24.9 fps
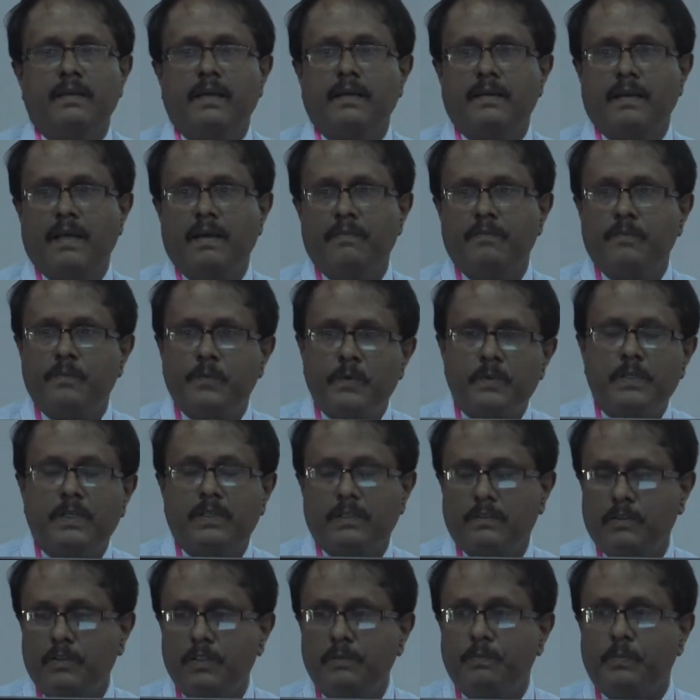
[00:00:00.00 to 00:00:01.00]
have put
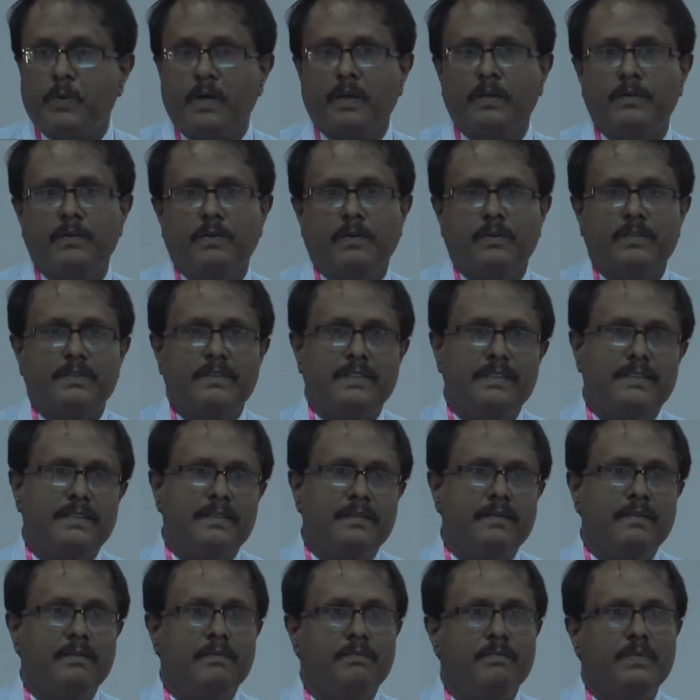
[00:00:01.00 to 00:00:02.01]
good prognosis
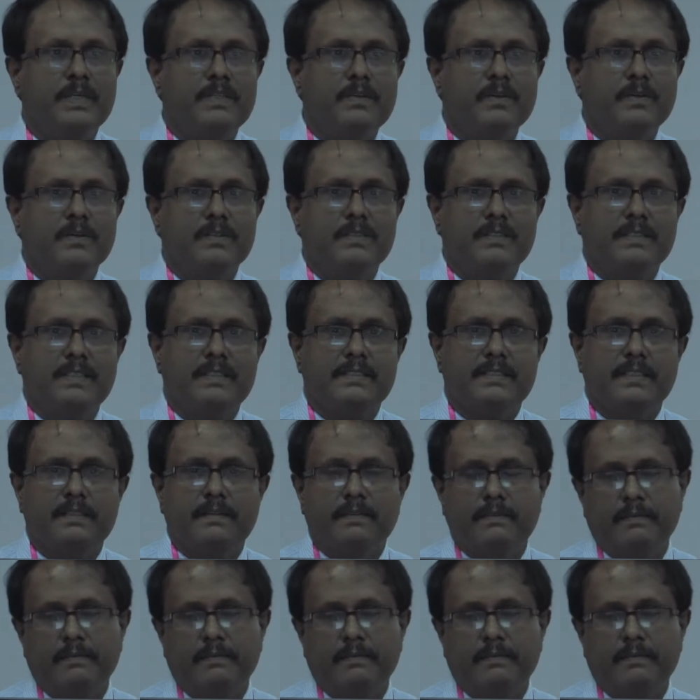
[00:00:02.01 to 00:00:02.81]
because this